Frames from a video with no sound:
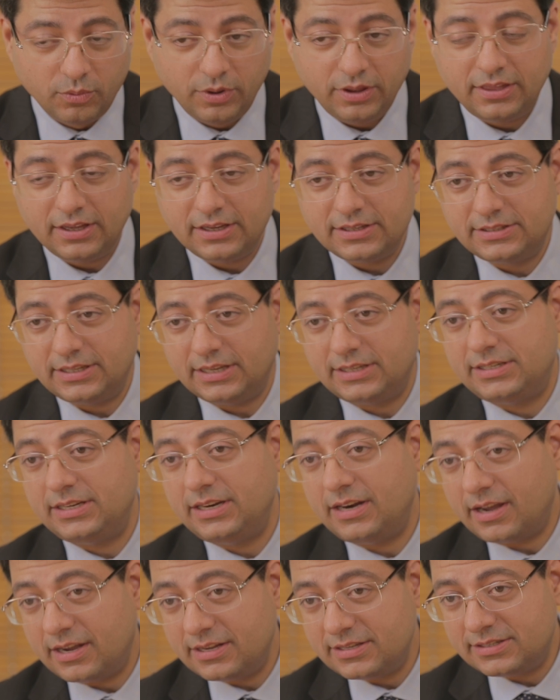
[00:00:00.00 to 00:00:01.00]
We think
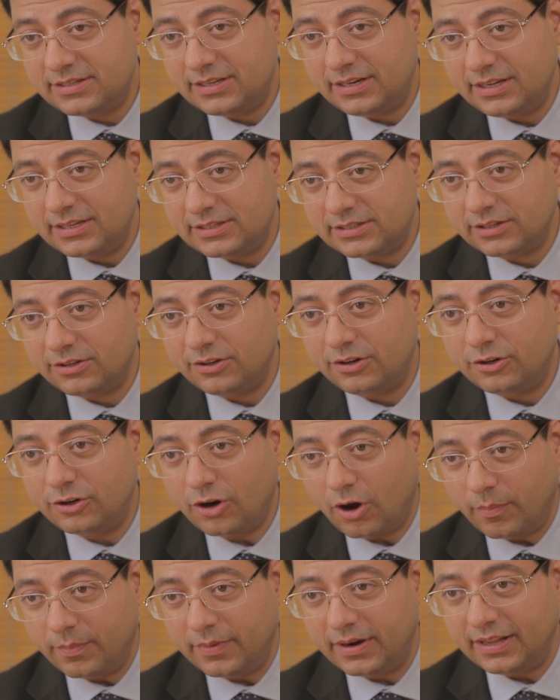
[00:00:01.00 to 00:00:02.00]
69 cities are going to
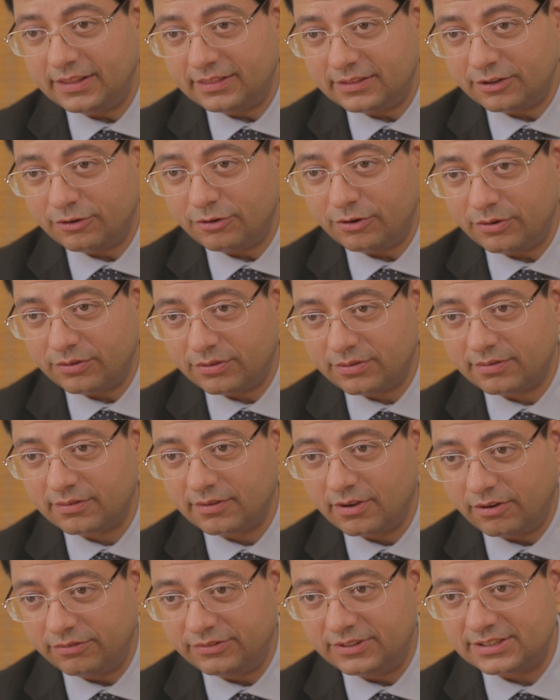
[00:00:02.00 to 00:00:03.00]
dominate the growth
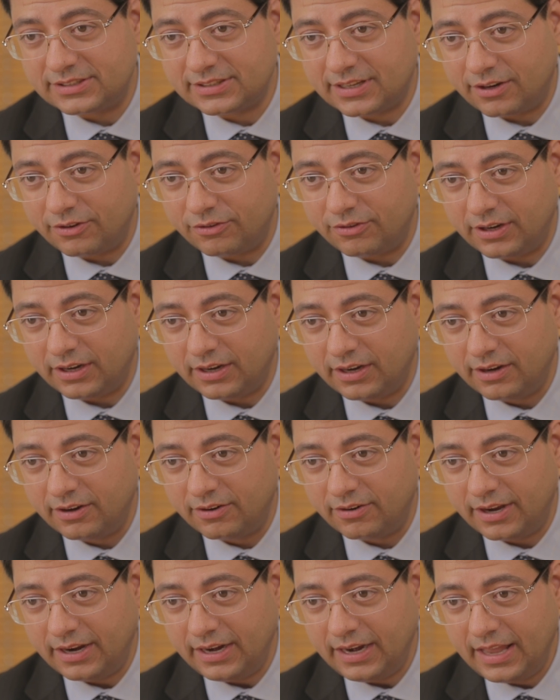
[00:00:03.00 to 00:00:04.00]
of this country,
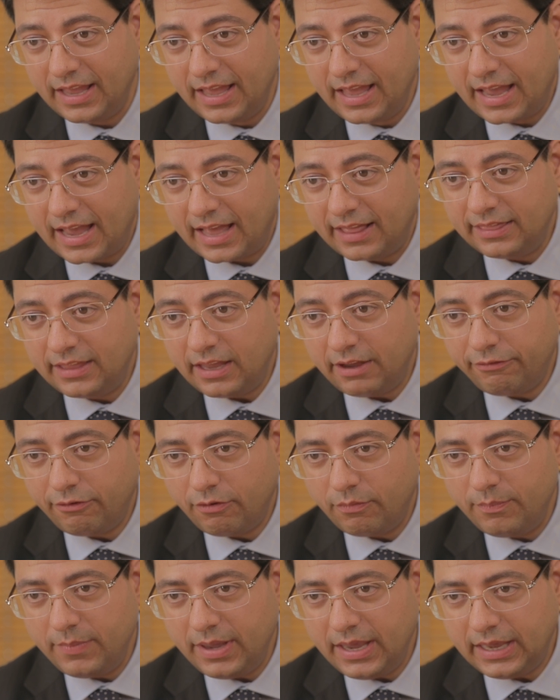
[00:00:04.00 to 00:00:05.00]
right? And
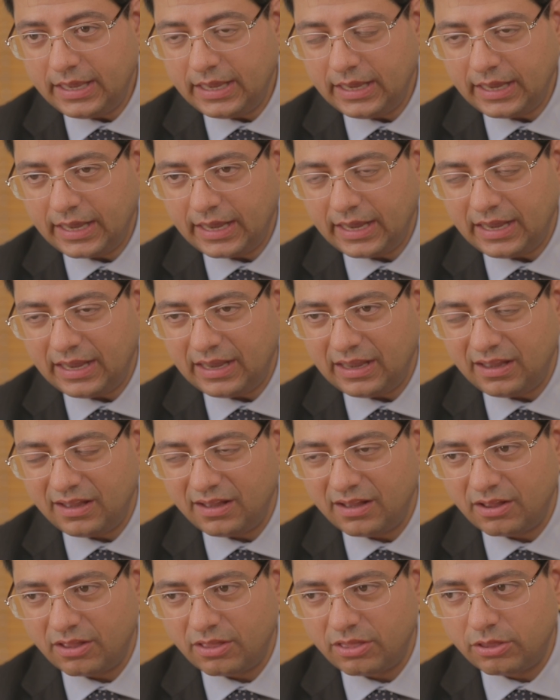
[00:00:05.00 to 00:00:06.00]
therefore, making
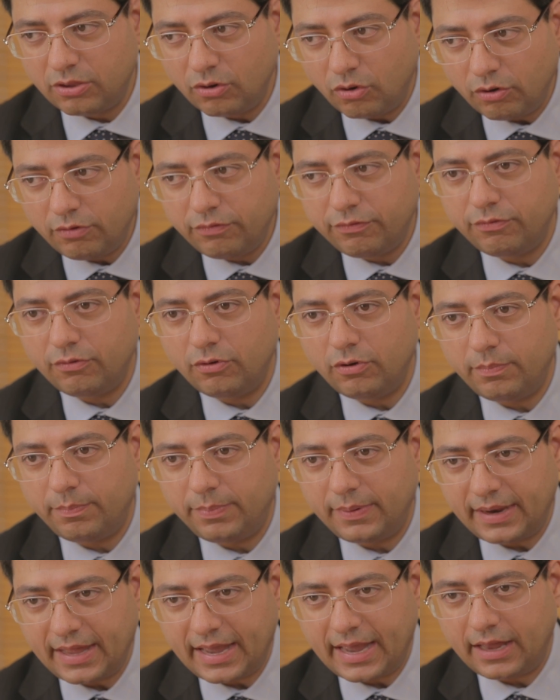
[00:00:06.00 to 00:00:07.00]
a thoughtful
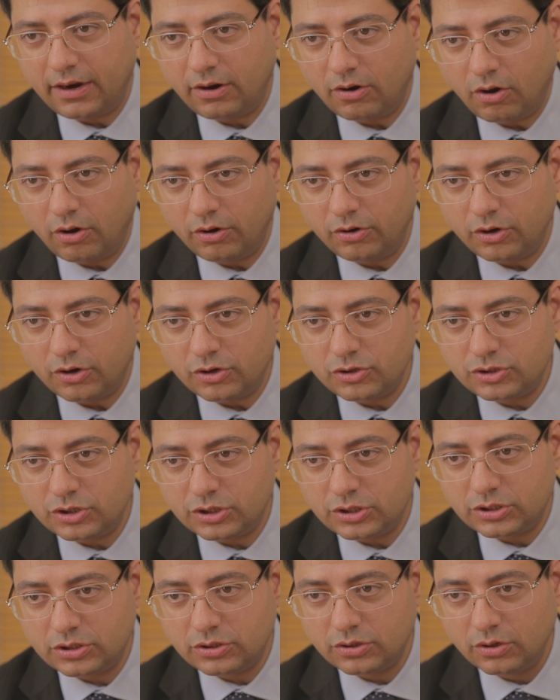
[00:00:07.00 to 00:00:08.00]
plan on not
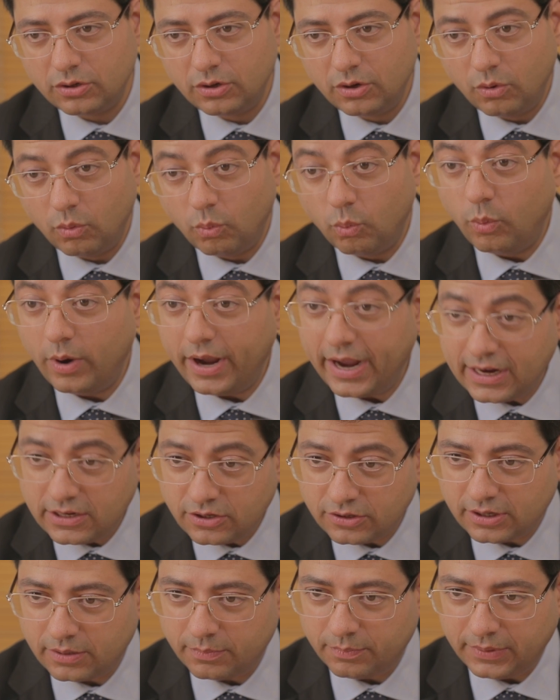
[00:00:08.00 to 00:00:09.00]
just where
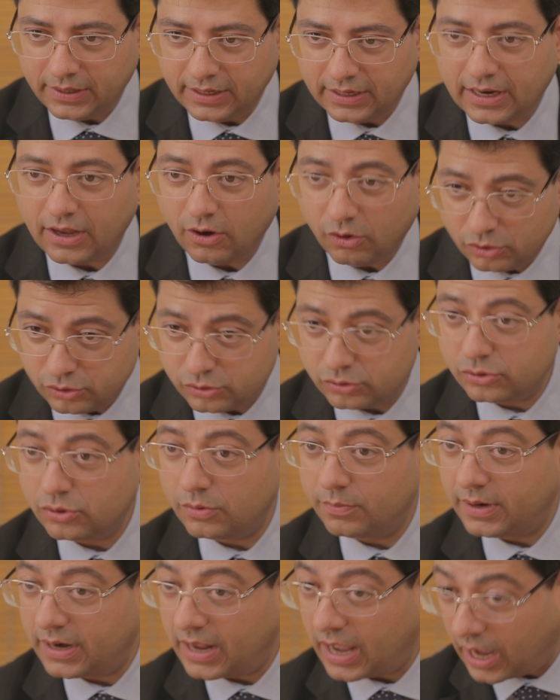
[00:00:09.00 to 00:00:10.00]
to compete,
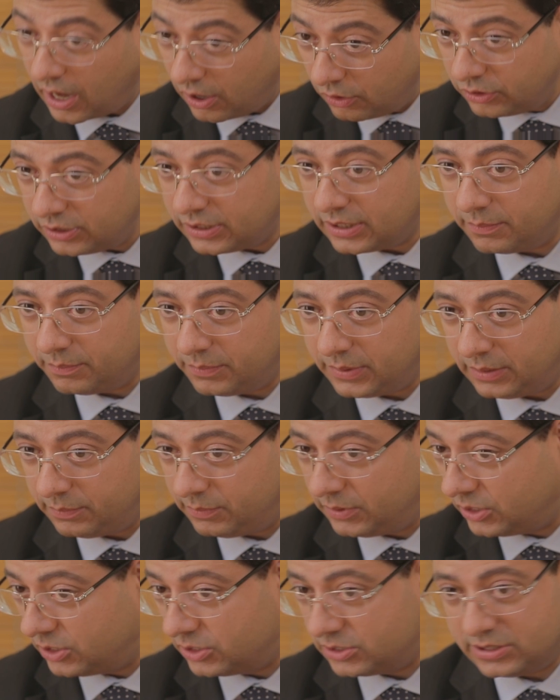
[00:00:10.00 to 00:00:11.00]
also, but how to
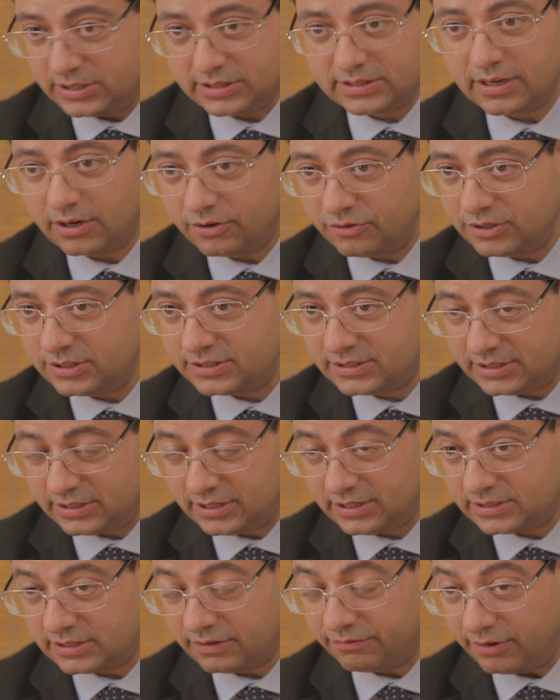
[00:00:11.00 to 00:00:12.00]
compete, because these countries'
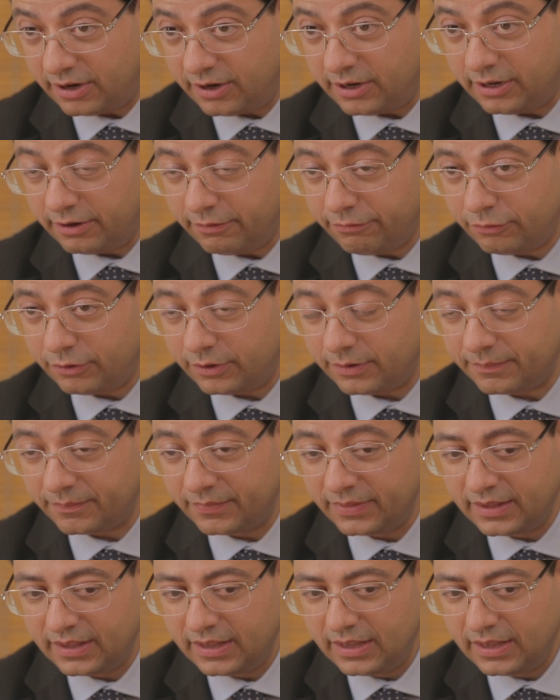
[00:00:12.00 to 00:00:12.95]
cities are very different,